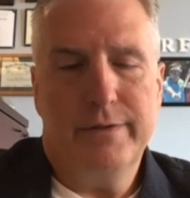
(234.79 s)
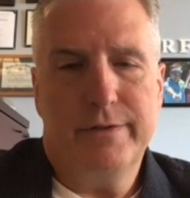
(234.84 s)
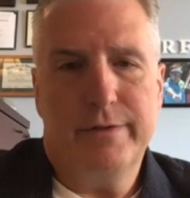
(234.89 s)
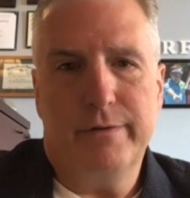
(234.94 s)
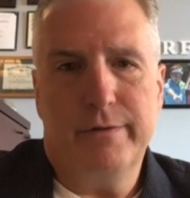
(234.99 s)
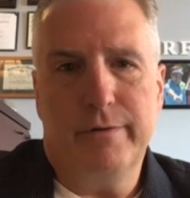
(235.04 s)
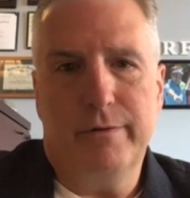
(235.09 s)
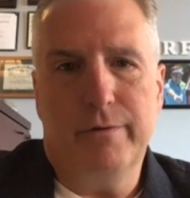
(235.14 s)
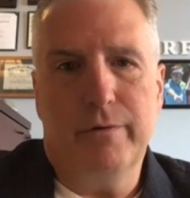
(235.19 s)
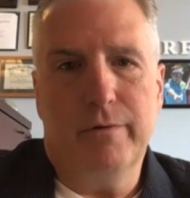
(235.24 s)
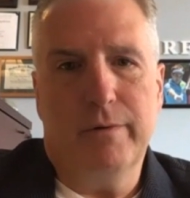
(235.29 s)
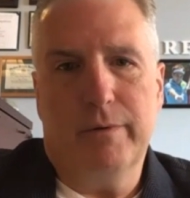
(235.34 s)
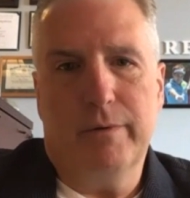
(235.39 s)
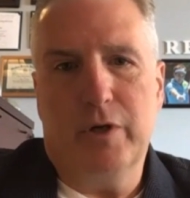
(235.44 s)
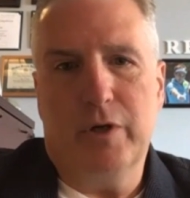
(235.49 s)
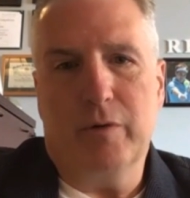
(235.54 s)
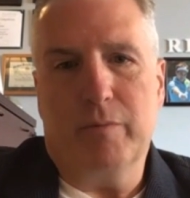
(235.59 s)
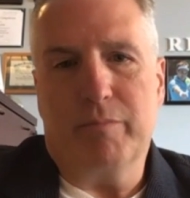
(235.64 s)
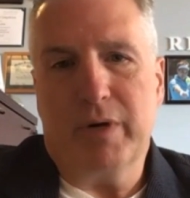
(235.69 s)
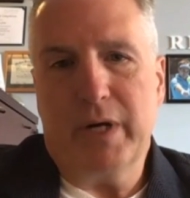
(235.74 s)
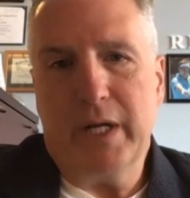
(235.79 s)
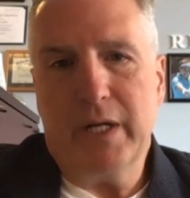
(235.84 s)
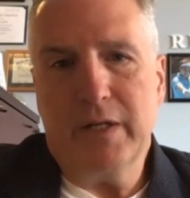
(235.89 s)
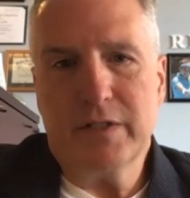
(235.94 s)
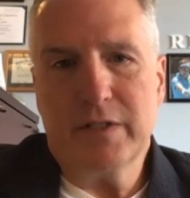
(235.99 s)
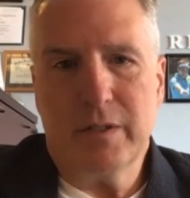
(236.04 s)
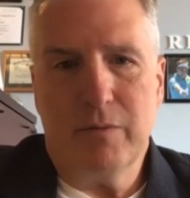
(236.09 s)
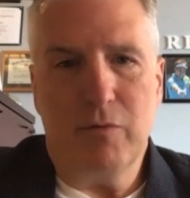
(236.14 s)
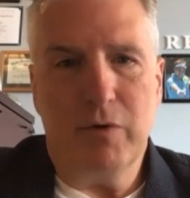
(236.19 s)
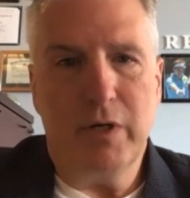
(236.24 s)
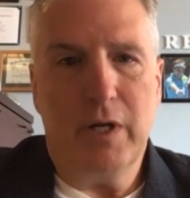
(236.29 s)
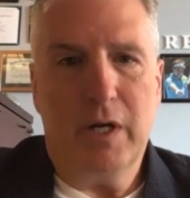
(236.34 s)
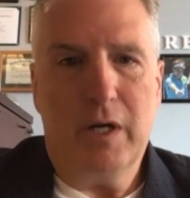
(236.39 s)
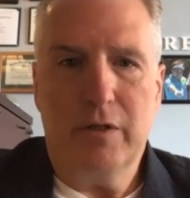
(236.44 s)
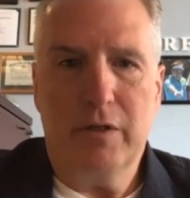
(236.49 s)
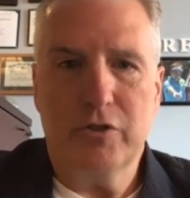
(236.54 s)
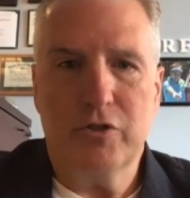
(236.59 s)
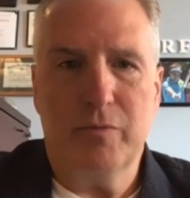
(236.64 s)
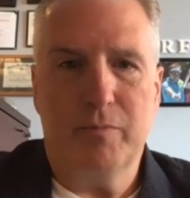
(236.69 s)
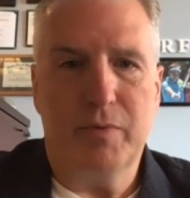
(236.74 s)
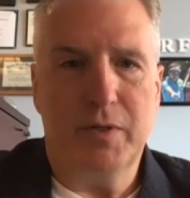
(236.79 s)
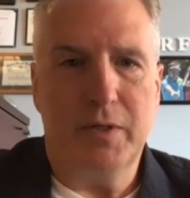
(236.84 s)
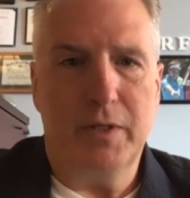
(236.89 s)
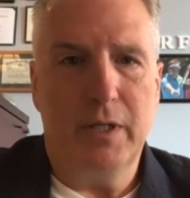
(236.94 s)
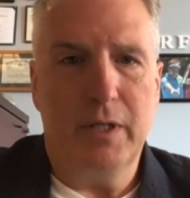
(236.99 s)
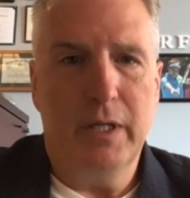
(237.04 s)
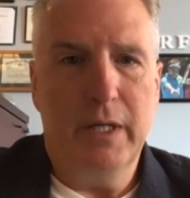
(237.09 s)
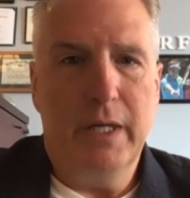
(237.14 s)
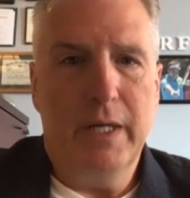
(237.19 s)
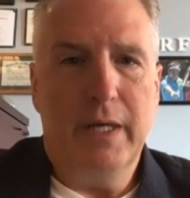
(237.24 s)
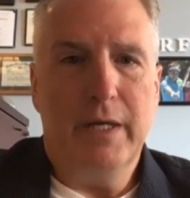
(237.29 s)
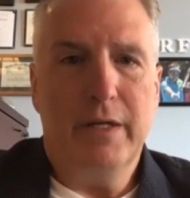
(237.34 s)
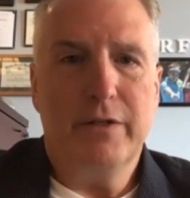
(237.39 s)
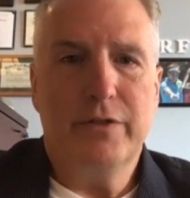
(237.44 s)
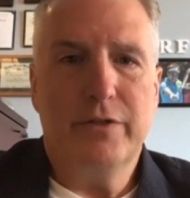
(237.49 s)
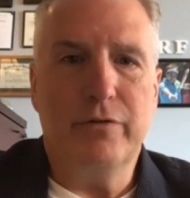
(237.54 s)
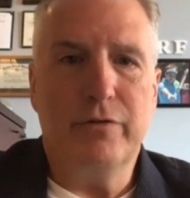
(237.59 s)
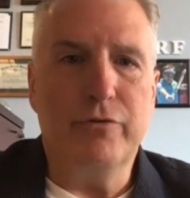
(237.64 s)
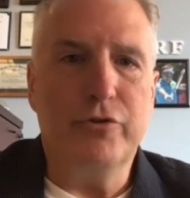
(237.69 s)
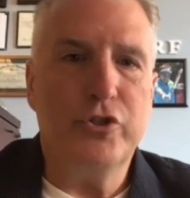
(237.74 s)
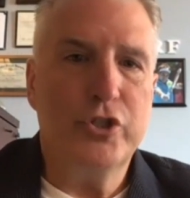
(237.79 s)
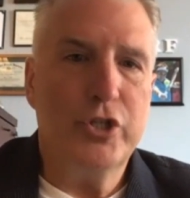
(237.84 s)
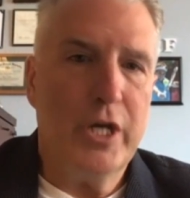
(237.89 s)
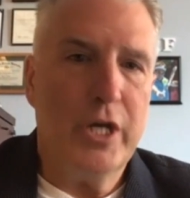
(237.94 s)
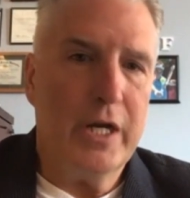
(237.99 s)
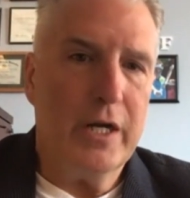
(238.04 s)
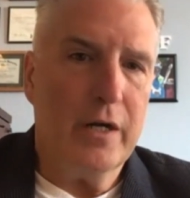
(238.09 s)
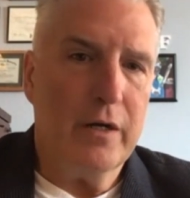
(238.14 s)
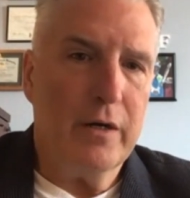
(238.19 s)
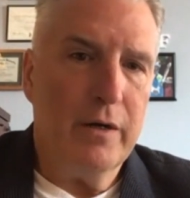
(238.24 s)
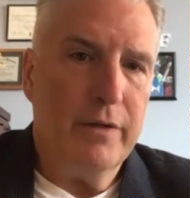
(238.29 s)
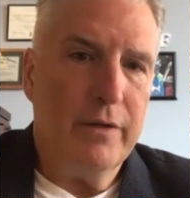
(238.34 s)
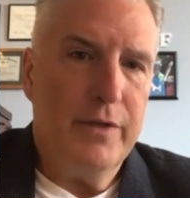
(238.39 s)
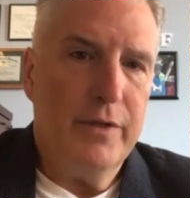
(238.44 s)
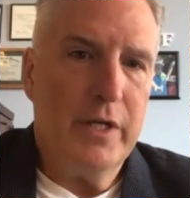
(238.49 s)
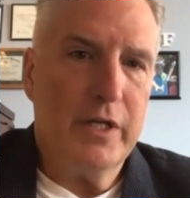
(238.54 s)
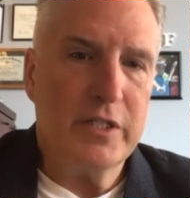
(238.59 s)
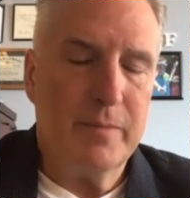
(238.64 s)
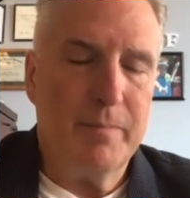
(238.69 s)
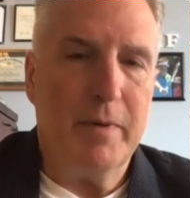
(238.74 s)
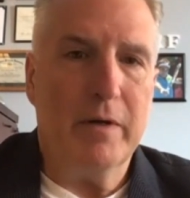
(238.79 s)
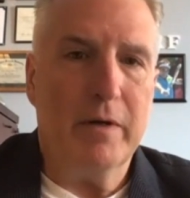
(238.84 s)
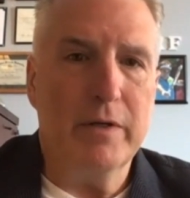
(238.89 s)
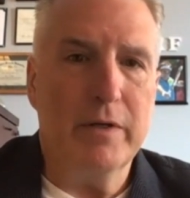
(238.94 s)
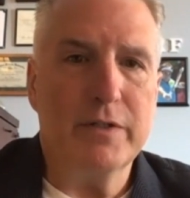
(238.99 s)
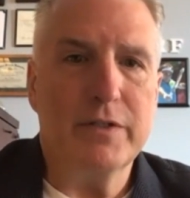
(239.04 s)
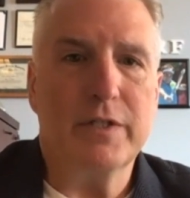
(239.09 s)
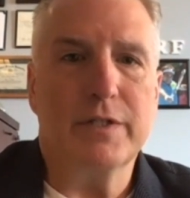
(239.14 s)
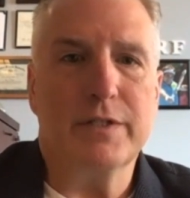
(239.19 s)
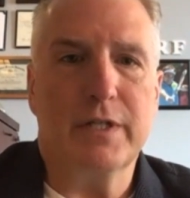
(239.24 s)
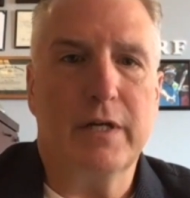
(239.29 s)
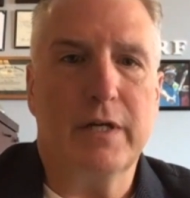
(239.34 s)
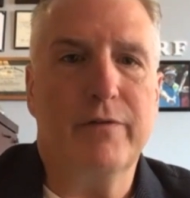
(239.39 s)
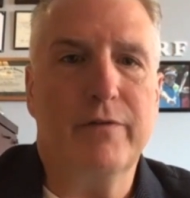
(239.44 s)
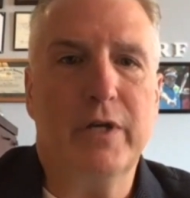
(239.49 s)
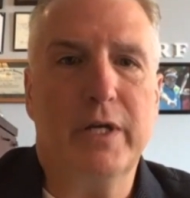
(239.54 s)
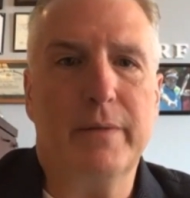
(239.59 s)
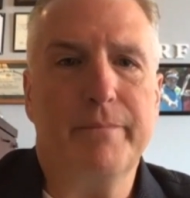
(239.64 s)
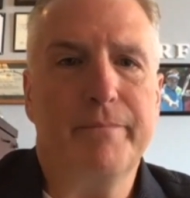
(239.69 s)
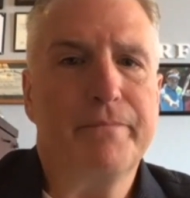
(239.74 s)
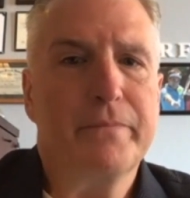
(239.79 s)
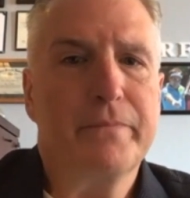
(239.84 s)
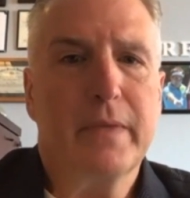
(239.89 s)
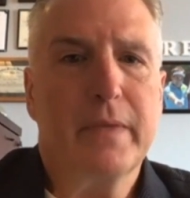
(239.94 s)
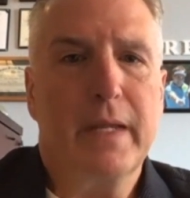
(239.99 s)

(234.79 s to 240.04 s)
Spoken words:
to, you know, bring in someone knowledgeable to share the experiences of it.